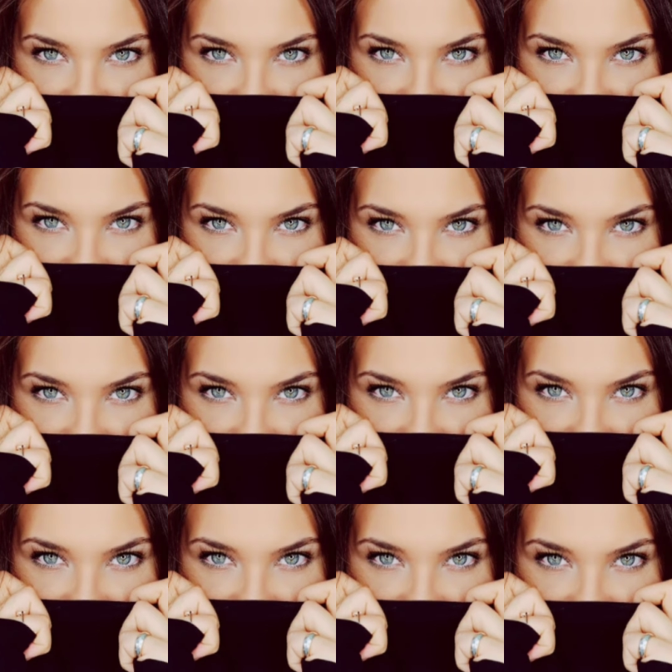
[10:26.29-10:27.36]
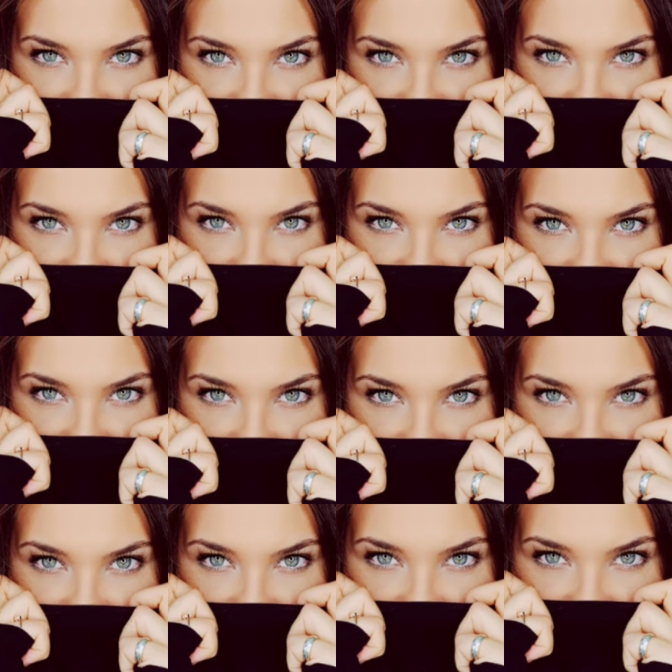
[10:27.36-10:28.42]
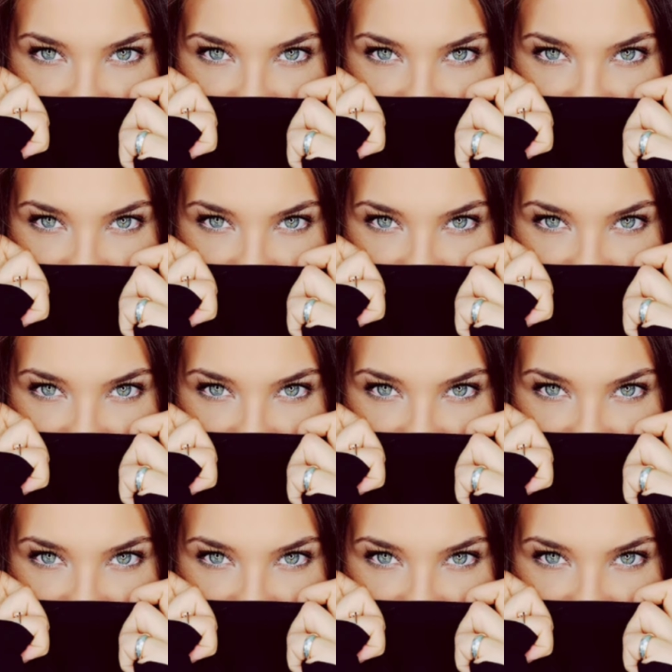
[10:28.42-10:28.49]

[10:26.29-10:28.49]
A lot of times I have